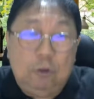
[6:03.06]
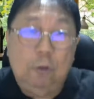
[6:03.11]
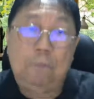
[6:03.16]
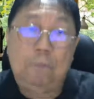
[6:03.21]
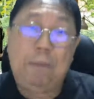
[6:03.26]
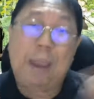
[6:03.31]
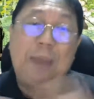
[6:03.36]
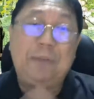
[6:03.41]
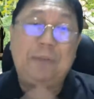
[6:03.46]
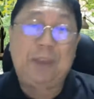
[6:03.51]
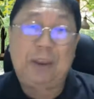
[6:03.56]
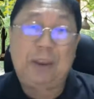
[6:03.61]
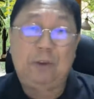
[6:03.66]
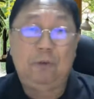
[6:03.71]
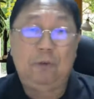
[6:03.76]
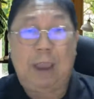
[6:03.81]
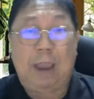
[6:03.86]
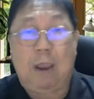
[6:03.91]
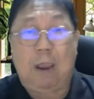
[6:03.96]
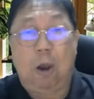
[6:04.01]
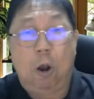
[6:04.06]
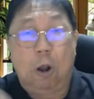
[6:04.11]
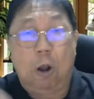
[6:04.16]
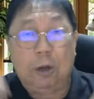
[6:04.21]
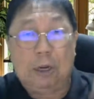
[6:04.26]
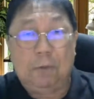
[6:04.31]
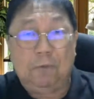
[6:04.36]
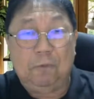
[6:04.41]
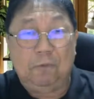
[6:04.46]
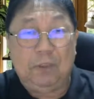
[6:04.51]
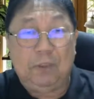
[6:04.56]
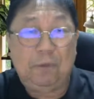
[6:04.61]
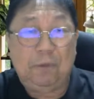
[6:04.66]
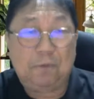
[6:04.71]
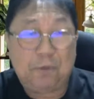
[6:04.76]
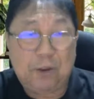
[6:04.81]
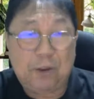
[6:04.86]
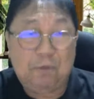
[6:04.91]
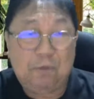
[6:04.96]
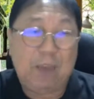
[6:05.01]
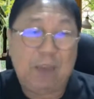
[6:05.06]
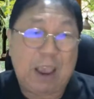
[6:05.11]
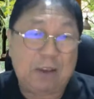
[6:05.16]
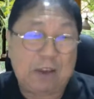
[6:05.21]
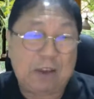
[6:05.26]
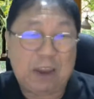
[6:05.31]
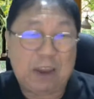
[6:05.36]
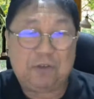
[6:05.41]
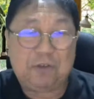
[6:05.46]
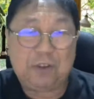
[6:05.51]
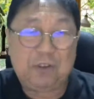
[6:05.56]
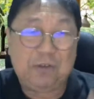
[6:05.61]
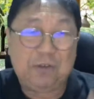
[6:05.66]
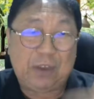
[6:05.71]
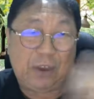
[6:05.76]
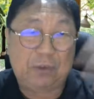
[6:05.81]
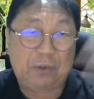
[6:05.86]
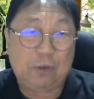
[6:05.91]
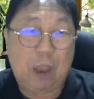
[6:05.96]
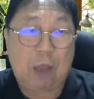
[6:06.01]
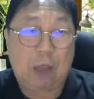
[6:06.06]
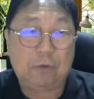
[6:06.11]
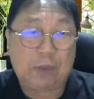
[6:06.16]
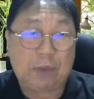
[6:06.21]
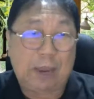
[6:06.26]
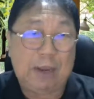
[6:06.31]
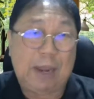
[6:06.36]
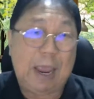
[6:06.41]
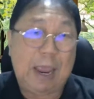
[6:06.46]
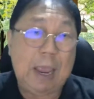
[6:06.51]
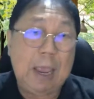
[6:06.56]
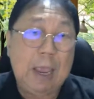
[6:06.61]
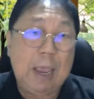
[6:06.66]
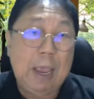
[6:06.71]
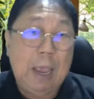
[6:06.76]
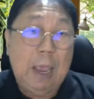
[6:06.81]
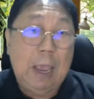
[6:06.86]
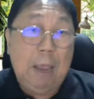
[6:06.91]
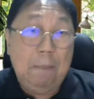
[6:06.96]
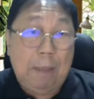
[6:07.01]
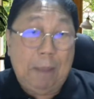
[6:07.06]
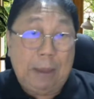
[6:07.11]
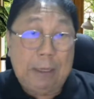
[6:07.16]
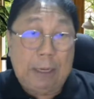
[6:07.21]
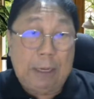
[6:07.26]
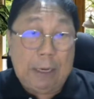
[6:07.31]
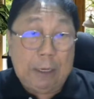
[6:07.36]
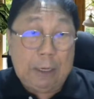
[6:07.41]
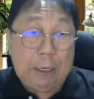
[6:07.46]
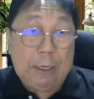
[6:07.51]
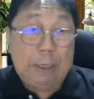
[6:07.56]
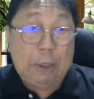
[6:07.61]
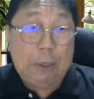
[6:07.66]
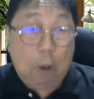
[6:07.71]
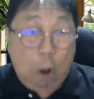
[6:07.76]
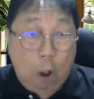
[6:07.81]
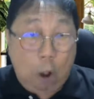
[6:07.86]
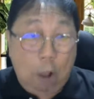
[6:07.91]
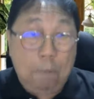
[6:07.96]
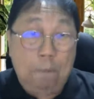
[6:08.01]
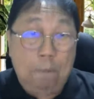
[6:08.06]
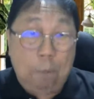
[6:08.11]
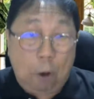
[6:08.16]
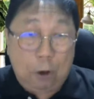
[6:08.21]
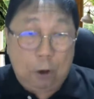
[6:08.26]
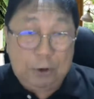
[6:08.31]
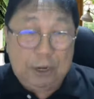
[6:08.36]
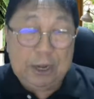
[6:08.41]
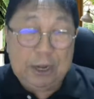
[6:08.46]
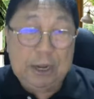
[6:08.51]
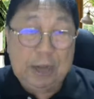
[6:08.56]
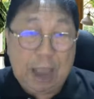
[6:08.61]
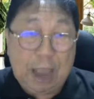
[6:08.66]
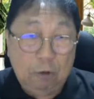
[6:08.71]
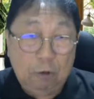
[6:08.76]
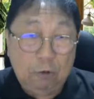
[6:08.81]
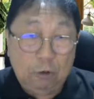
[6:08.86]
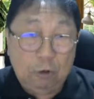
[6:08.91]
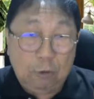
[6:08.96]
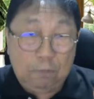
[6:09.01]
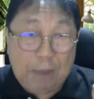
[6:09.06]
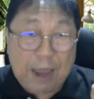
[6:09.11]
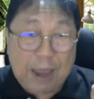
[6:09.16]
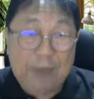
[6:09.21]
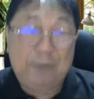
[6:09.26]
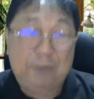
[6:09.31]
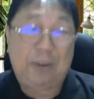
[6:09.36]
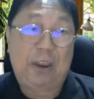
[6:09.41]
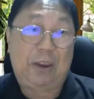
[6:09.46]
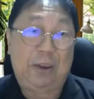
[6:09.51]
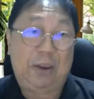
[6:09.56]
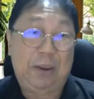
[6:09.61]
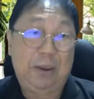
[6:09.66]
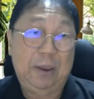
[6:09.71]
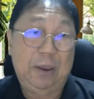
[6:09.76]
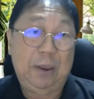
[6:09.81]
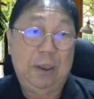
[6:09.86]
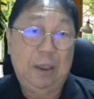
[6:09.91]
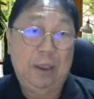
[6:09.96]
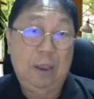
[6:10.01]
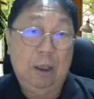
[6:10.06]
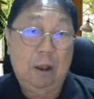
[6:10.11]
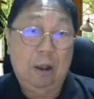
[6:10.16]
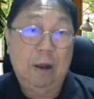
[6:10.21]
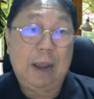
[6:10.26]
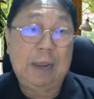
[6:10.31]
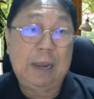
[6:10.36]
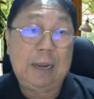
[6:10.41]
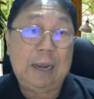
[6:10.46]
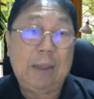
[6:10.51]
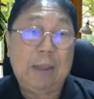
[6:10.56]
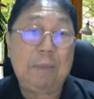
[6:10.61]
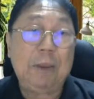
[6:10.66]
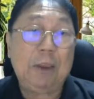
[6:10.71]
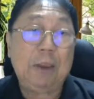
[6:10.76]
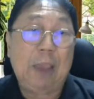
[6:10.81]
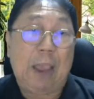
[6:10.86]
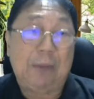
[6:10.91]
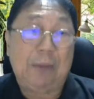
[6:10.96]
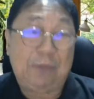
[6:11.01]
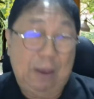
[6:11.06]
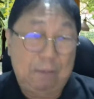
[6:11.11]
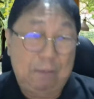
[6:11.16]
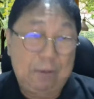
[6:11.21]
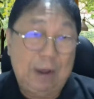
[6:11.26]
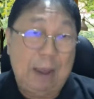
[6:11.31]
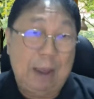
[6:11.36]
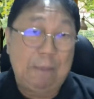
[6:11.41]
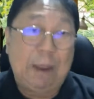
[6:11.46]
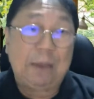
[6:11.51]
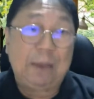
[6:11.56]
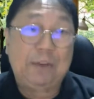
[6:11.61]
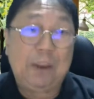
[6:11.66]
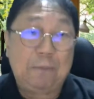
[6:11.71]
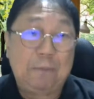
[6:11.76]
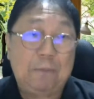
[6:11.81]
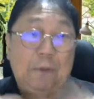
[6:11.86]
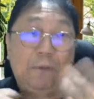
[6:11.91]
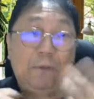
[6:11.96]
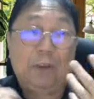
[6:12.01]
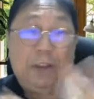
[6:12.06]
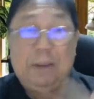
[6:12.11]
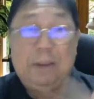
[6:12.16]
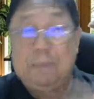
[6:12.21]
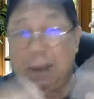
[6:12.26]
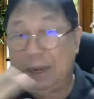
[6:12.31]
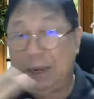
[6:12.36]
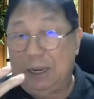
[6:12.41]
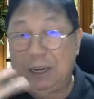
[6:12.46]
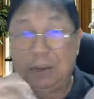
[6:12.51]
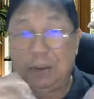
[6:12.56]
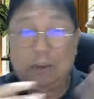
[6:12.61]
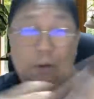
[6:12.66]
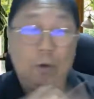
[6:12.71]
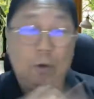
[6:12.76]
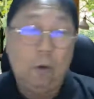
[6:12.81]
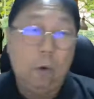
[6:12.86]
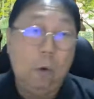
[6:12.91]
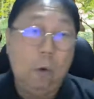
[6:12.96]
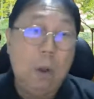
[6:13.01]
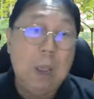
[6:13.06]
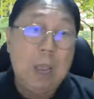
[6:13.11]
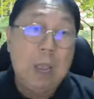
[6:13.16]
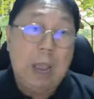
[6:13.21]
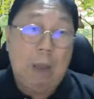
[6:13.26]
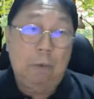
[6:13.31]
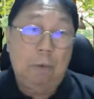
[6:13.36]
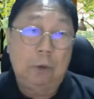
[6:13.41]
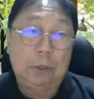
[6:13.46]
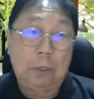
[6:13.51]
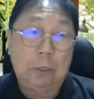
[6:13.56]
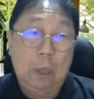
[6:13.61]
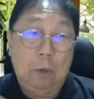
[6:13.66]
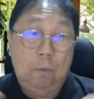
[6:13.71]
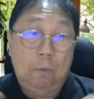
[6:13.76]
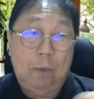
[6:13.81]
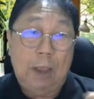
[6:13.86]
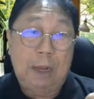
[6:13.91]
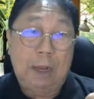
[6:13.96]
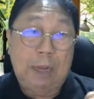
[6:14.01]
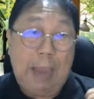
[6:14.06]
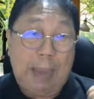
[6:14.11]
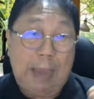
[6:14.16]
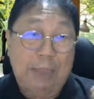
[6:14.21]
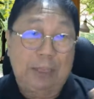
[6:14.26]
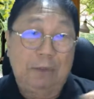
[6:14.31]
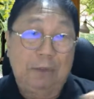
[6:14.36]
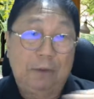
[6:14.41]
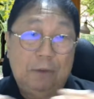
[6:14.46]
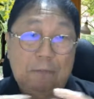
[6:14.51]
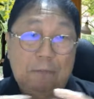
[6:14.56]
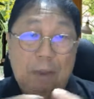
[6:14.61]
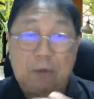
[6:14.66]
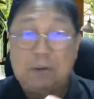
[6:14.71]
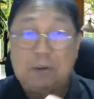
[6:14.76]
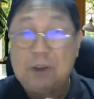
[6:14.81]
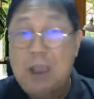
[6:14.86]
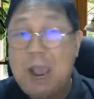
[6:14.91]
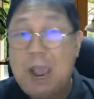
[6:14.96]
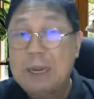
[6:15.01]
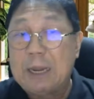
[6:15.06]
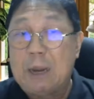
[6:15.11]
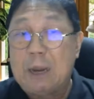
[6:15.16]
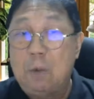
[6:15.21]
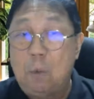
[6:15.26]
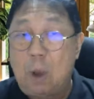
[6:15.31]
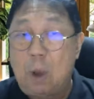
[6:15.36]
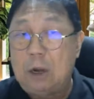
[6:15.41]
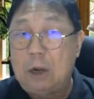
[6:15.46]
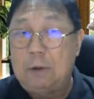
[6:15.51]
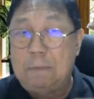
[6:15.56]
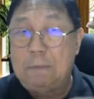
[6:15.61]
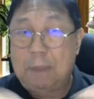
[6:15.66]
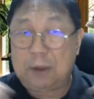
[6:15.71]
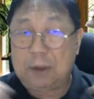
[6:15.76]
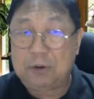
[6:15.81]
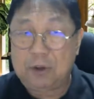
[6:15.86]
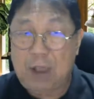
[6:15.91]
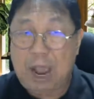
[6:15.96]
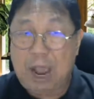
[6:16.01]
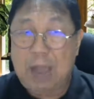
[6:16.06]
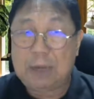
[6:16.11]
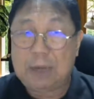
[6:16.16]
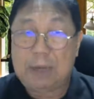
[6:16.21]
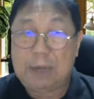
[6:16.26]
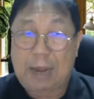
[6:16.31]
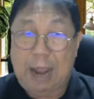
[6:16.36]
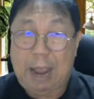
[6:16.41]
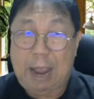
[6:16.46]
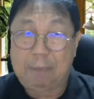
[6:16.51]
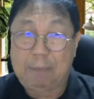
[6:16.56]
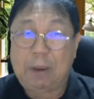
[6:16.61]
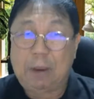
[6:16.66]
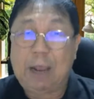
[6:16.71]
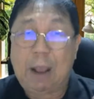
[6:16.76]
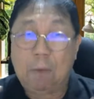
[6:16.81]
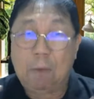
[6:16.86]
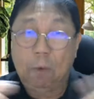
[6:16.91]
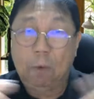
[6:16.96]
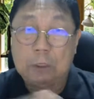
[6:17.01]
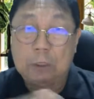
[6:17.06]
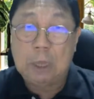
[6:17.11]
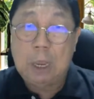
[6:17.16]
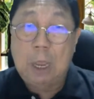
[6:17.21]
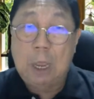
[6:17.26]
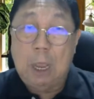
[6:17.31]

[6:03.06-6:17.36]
to basic. You can have all the different variations and so outside there, but it is all boiling down to basic. All right, let me give an example. Like I said previously, many years ago, I was very active in martial art, and one of the martial art that I picked up was